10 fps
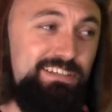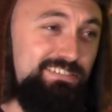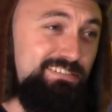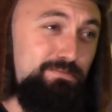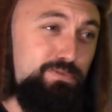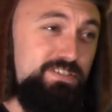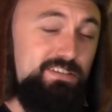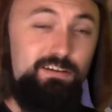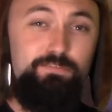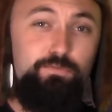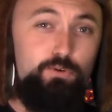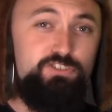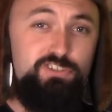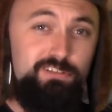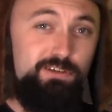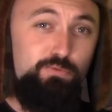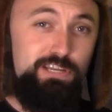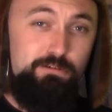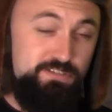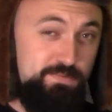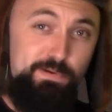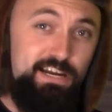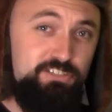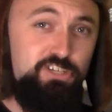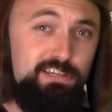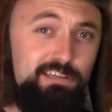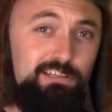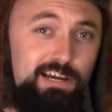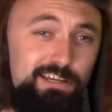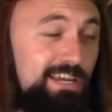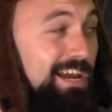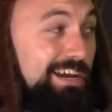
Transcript: it was unfortunately when I was spy checking a lot,